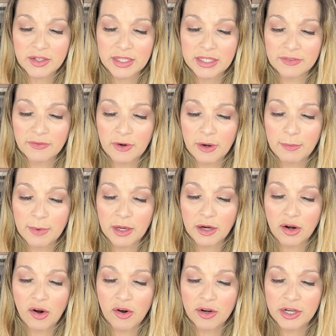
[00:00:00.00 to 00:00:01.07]
and it's from
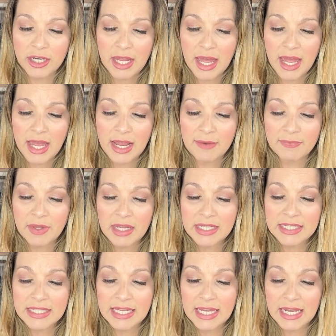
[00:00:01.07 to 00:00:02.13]
Garnier
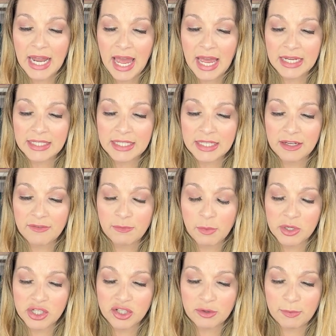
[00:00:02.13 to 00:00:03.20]
Skin Active
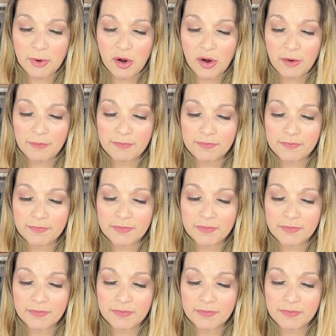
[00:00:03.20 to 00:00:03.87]
Moisture Balm,